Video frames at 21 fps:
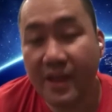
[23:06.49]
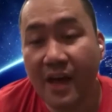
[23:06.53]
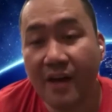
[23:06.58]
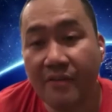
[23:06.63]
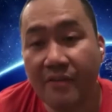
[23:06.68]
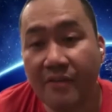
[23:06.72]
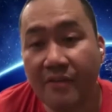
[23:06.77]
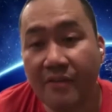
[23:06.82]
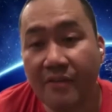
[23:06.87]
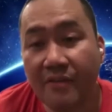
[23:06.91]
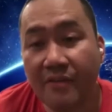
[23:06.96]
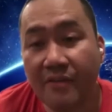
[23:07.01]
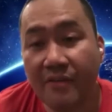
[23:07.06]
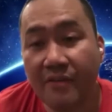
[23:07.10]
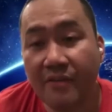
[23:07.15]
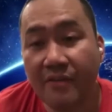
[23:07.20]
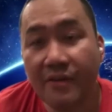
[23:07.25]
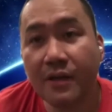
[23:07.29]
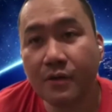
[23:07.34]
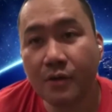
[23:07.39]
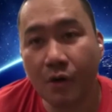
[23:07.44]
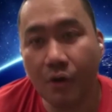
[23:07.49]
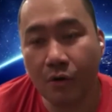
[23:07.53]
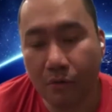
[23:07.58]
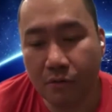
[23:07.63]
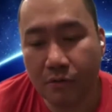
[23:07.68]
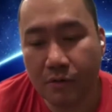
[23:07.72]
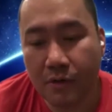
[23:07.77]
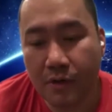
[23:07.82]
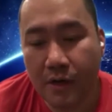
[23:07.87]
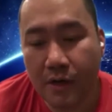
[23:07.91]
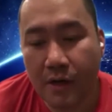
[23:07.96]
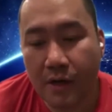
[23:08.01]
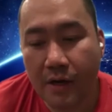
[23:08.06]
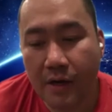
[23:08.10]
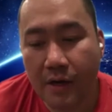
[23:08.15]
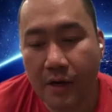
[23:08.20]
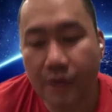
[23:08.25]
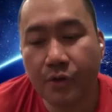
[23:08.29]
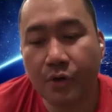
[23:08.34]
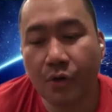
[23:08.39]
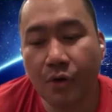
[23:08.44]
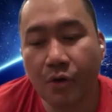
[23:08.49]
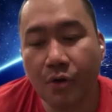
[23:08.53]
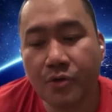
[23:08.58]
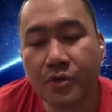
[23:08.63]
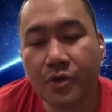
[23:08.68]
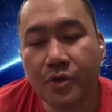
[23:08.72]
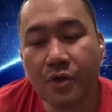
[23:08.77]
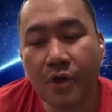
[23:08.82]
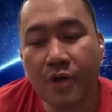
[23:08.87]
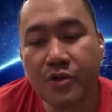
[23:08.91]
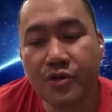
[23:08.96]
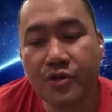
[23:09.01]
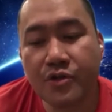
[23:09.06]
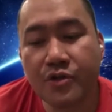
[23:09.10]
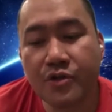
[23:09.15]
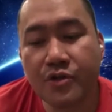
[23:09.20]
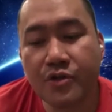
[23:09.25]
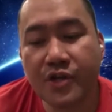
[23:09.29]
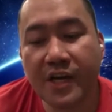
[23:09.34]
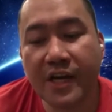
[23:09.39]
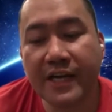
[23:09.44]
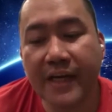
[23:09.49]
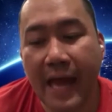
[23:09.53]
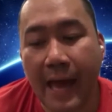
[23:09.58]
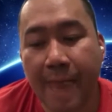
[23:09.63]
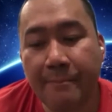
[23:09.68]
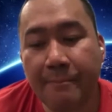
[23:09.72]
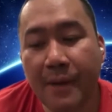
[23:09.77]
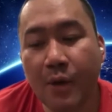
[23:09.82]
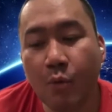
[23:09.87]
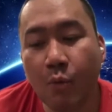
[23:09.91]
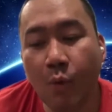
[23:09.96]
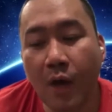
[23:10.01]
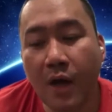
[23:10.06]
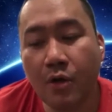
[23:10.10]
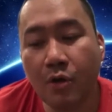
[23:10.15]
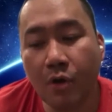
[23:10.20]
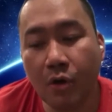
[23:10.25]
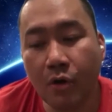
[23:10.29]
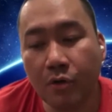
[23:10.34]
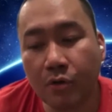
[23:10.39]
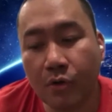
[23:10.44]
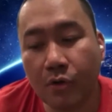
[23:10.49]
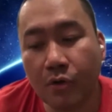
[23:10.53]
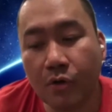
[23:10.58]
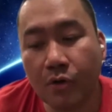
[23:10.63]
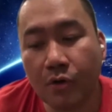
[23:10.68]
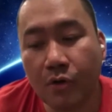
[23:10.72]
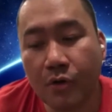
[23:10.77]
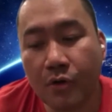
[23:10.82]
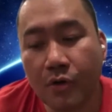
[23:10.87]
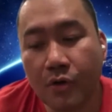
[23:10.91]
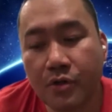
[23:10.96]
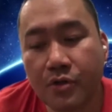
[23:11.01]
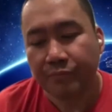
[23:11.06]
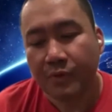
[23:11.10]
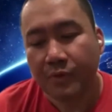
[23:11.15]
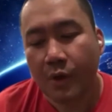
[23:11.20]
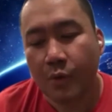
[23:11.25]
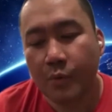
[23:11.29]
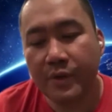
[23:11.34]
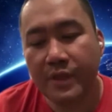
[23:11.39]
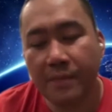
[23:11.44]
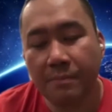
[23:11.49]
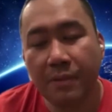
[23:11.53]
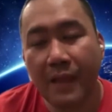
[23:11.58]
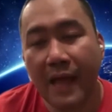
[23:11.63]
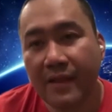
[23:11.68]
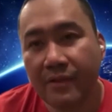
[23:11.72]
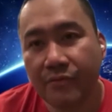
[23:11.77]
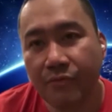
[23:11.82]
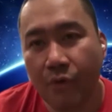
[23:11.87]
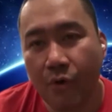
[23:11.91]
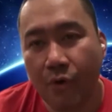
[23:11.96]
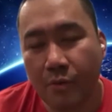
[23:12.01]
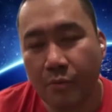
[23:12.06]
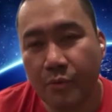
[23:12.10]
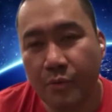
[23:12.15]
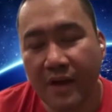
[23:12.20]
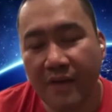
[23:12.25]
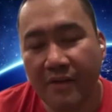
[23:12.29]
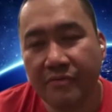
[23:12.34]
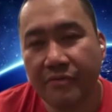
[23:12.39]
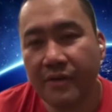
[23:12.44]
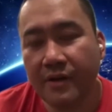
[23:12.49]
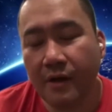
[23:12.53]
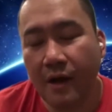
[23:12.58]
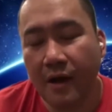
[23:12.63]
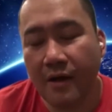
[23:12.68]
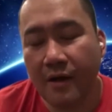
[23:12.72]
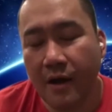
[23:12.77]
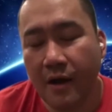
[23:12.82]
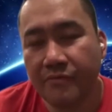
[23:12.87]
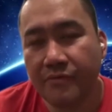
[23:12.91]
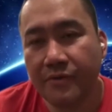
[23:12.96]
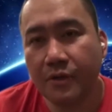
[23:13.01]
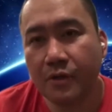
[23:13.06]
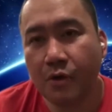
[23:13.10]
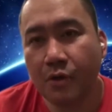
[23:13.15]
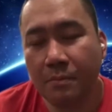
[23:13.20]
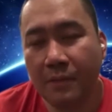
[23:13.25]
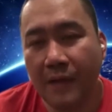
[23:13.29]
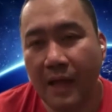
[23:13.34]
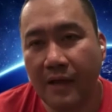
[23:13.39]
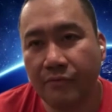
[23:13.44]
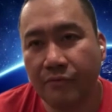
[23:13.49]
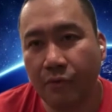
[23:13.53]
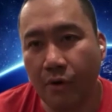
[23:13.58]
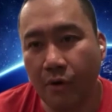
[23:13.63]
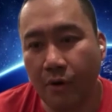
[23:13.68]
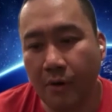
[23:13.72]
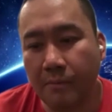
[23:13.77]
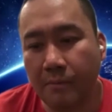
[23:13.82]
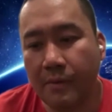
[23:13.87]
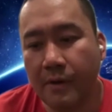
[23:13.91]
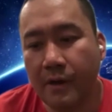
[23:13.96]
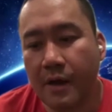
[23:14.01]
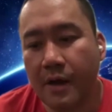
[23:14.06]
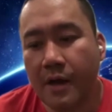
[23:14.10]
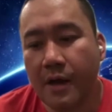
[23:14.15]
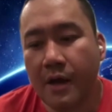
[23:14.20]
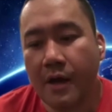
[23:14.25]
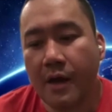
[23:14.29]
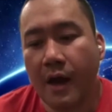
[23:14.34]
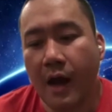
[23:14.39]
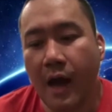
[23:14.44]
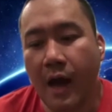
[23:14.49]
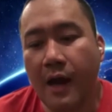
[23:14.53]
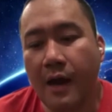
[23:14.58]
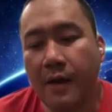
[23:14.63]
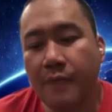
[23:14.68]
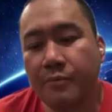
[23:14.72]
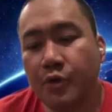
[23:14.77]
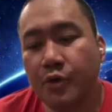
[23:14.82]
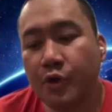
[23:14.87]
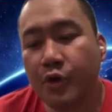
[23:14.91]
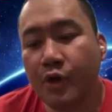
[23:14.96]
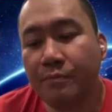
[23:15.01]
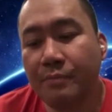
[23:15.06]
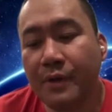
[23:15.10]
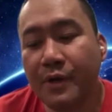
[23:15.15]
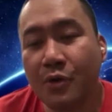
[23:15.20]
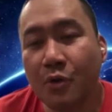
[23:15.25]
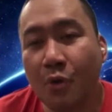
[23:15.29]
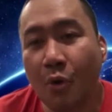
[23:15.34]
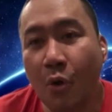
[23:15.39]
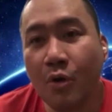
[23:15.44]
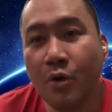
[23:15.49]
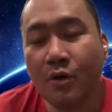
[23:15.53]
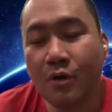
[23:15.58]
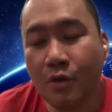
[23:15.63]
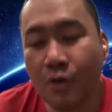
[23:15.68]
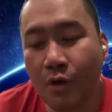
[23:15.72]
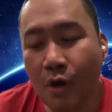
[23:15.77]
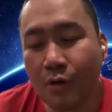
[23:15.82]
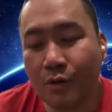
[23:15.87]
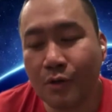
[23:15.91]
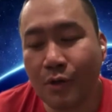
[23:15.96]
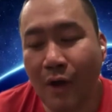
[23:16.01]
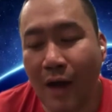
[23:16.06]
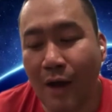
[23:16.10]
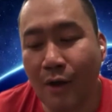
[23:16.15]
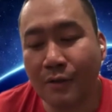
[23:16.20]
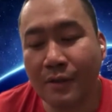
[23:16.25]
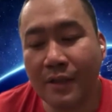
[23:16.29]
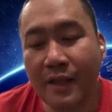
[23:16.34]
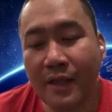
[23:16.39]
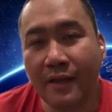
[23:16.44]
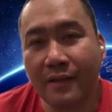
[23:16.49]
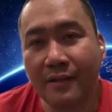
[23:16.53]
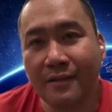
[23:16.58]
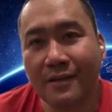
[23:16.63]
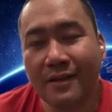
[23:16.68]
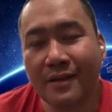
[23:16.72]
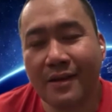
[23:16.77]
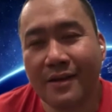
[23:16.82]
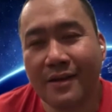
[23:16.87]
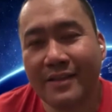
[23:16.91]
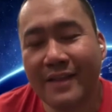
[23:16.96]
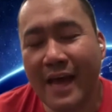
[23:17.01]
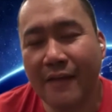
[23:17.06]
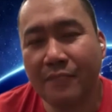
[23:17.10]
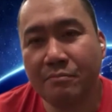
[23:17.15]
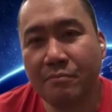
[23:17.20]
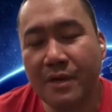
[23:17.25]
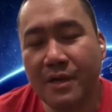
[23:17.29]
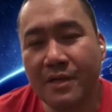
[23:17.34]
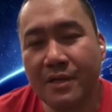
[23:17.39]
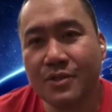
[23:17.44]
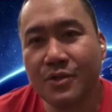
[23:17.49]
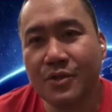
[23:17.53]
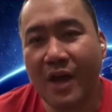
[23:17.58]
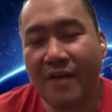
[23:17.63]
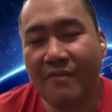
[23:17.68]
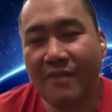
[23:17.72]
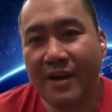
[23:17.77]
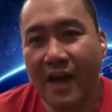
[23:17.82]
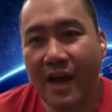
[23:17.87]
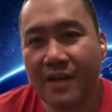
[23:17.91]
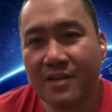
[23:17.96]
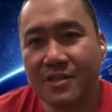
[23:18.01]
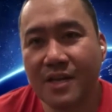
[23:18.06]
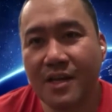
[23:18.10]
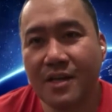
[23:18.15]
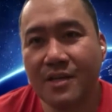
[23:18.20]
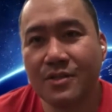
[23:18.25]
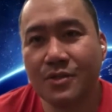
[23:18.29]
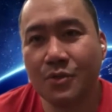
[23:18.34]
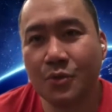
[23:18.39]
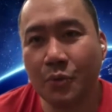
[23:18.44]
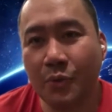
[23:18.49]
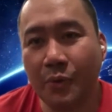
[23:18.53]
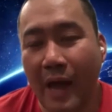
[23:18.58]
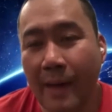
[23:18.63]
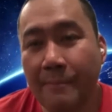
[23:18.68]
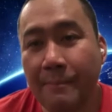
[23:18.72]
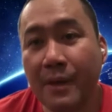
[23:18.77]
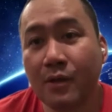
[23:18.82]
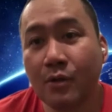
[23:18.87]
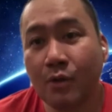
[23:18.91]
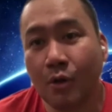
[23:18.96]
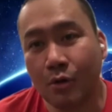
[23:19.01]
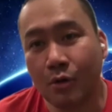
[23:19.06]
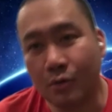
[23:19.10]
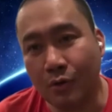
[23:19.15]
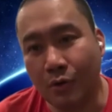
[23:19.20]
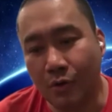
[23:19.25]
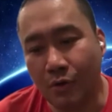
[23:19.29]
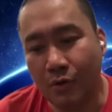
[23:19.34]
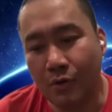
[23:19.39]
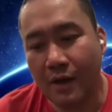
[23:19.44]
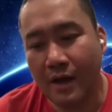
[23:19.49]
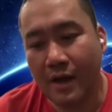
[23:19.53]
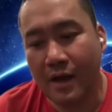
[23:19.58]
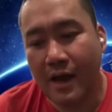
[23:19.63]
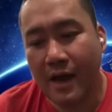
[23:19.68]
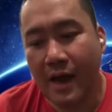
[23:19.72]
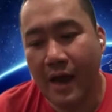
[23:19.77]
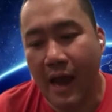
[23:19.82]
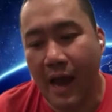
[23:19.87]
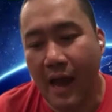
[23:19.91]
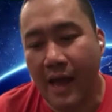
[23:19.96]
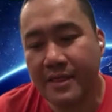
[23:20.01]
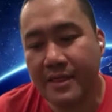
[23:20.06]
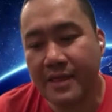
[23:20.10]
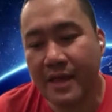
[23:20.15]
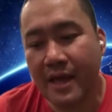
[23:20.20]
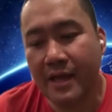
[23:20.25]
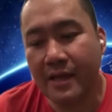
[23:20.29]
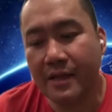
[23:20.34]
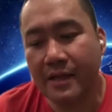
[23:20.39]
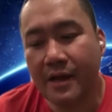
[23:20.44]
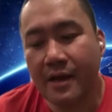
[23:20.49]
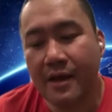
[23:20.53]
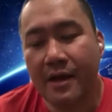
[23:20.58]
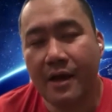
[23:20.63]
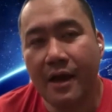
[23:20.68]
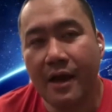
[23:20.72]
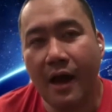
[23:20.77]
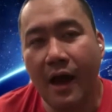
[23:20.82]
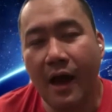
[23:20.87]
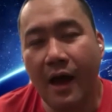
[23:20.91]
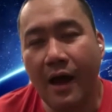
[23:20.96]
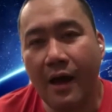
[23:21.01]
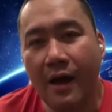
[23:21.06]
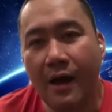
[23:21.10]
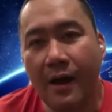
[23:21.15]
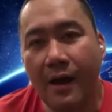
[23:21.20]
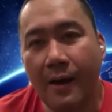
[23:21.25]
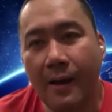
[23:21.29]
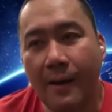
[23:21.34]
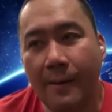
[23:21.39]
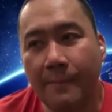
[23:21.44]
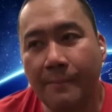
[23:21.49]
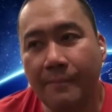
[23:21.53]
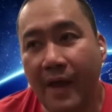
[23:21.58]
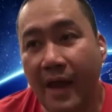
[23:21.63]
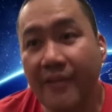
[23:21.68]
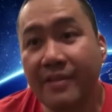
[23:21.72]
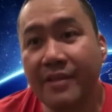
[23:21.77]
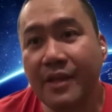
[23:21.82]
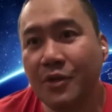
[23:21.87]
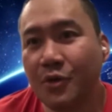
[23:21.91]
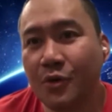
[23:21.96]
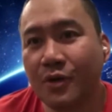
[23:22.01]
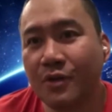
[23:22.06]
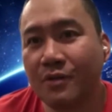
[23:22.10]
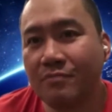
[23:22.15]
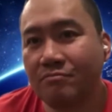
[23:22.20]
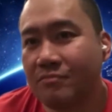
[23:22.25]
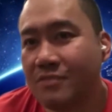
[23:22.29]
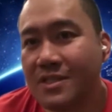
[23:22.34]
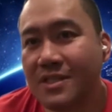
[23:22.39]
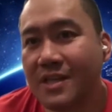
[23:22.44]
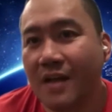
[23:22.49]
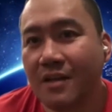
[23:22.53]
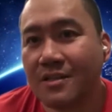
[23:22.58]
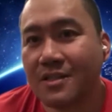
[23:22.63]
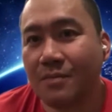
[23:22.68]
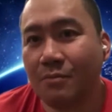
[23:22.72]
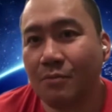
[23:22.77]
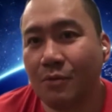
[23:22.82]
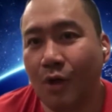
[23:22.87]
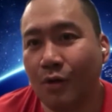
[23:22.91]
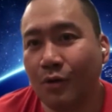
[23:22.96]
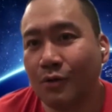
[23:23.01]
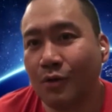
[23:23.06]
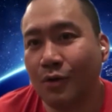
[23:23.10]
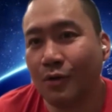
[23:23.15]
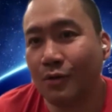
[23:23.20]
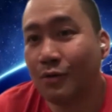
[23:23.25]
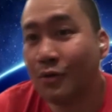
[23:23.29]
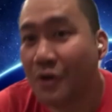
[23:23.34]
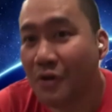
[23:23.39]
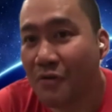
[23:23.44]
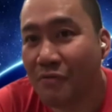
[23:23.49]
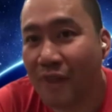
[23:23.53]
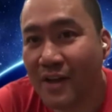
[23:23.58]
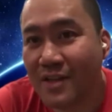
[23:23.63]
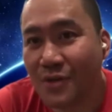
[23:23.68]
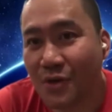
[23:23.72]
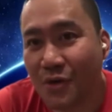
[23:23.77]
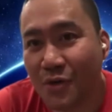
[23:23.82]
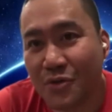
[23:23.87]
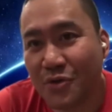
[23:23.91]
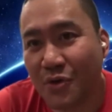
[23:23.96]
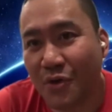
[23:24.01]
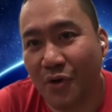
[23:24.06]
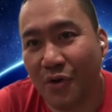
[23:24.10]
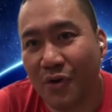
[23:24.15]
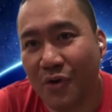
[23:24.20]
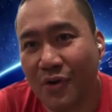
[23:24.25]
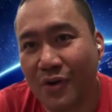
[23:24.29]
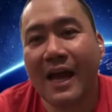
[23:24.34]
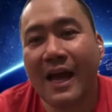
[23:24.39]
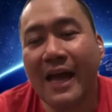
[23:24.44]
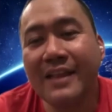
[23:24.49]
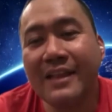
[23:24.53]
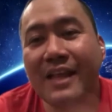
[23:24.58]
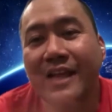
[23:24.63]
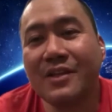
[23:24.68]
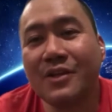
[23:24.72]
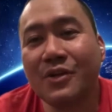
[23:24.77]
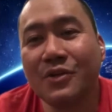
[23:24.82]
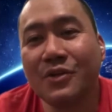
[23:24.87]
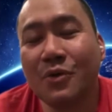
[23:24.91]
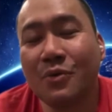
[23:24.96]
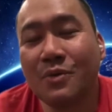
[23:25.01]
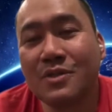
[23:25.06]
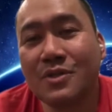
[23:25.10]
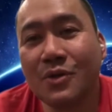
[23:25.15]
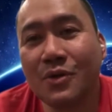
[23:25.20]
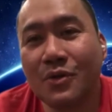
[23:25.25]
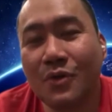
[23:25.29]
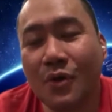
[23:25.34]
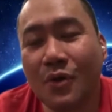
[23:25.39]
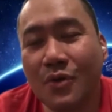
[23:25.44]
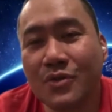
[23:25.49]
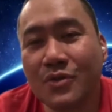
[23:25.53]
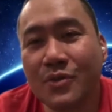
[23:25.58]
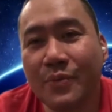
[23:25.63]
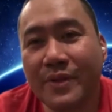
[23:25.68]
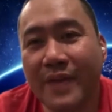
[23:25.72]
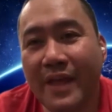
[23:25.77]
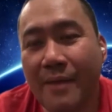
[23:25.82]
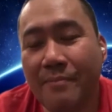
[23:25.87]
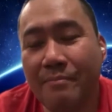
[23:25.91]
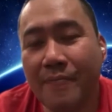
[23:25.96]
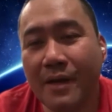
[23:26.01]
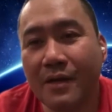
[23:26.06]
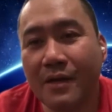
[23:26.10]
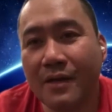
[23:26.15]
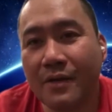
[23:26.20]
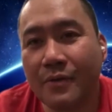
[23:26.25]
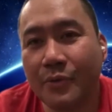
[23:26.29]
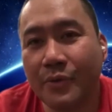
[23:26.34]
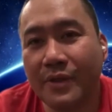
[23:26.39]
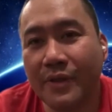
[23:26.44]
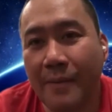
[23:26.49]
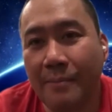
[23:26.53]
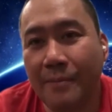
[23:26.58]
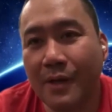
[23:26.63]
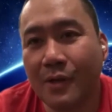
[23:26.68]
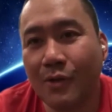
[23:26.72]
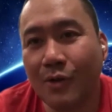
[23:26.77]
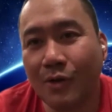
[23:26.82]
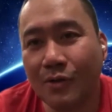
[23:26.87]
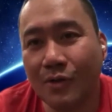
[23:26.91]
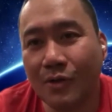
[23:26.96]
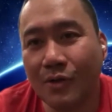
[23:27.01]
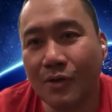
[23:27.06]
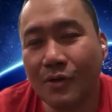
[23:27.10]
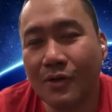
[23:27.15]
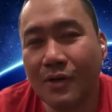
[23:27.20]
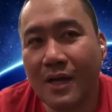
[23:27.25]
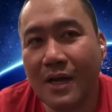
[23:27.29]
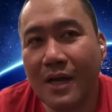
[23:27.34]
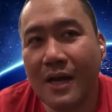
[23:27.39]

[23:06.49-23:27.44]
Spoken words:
the Afilgo, they're also launching an Epic One Lotto. With a platform, with a Philgo platform, you could be your own Lotto outlet. That means you have an access to Epic Lotto, and then you could sell some Lotto to your friends also. And then you know what's good also with Epic Lotto?